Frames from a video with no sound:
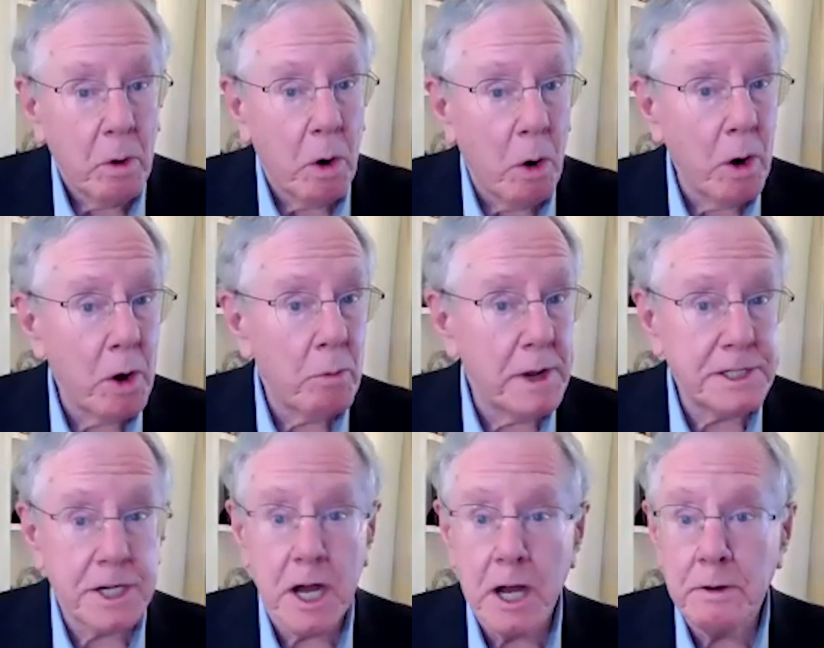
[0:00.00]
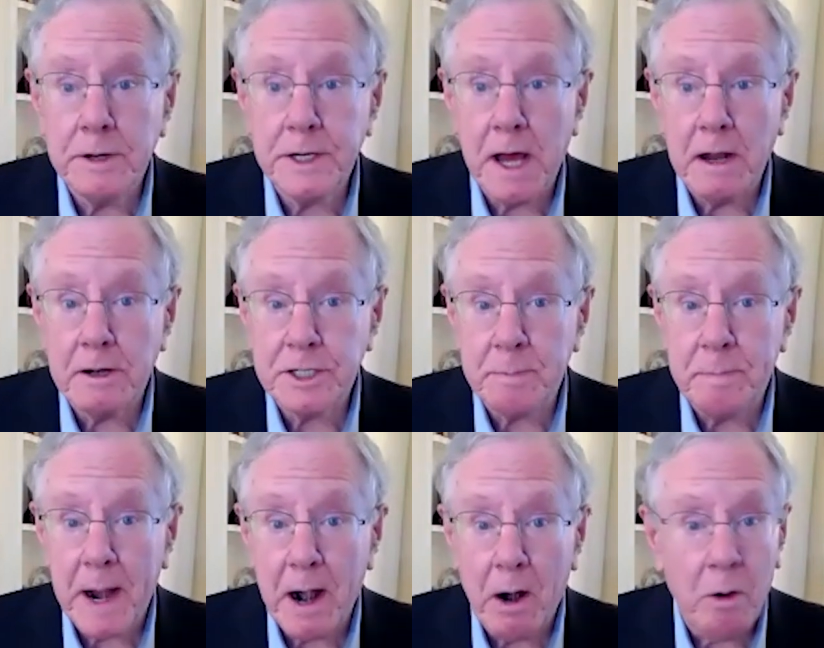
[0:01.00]
Will oil reach $100 a
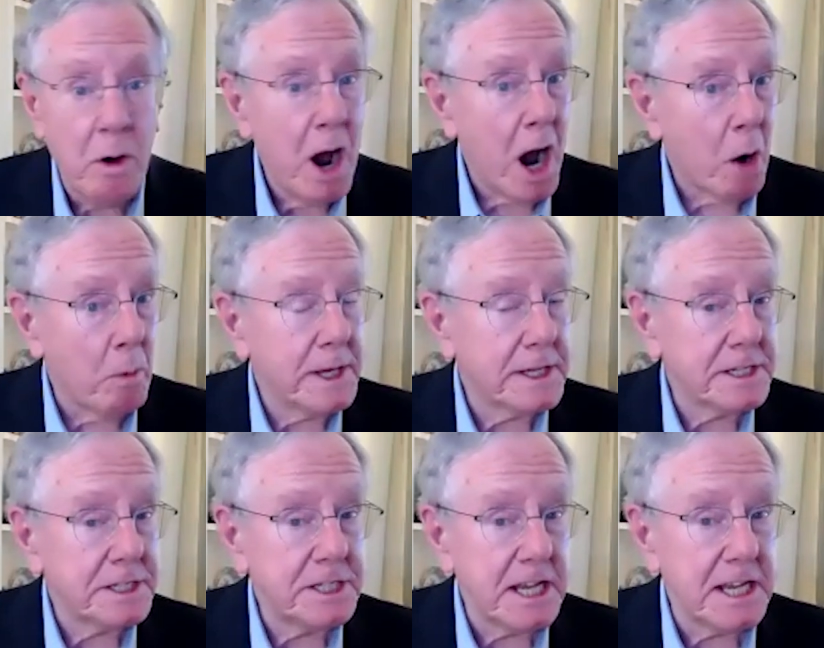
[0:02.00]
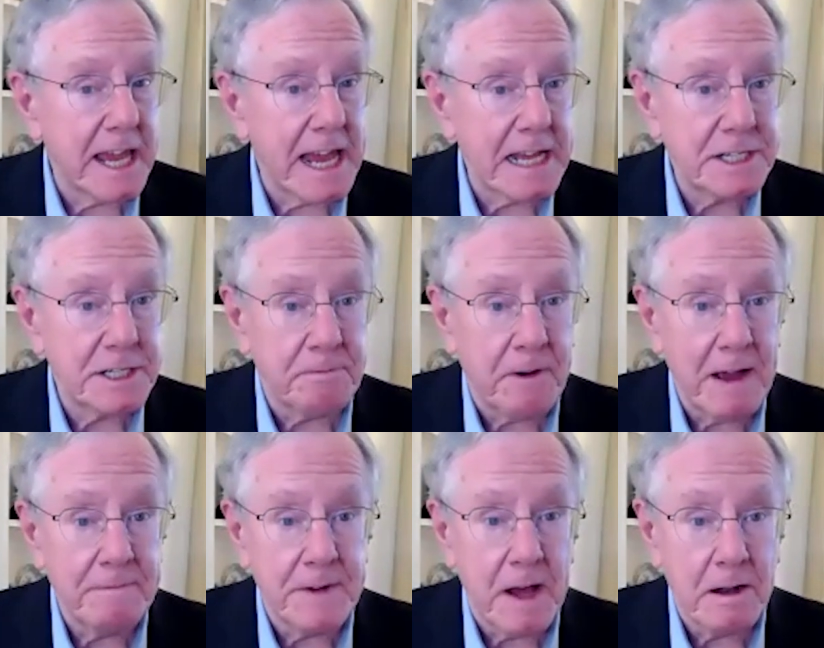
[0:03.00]
barrel? Are we going to see gas at
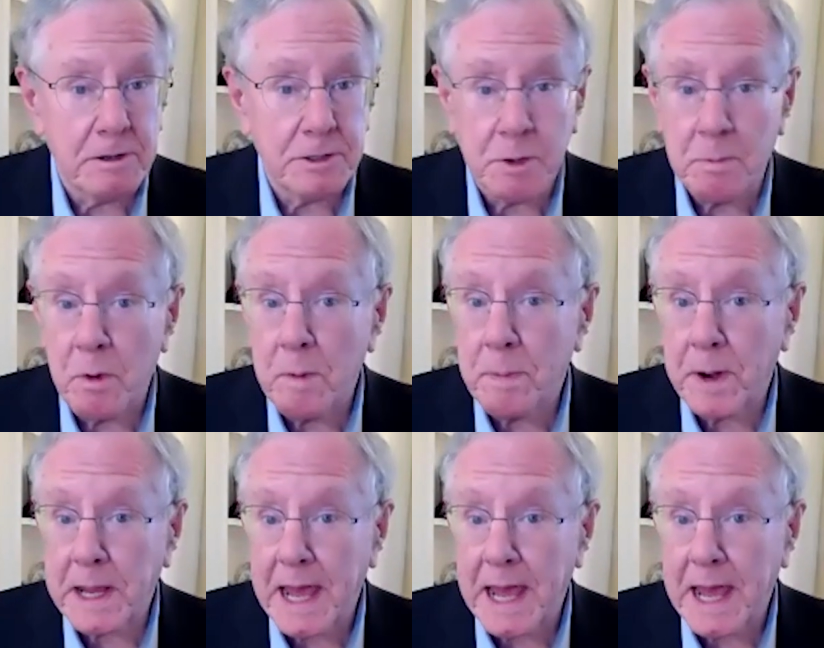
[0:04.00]
$5 or more per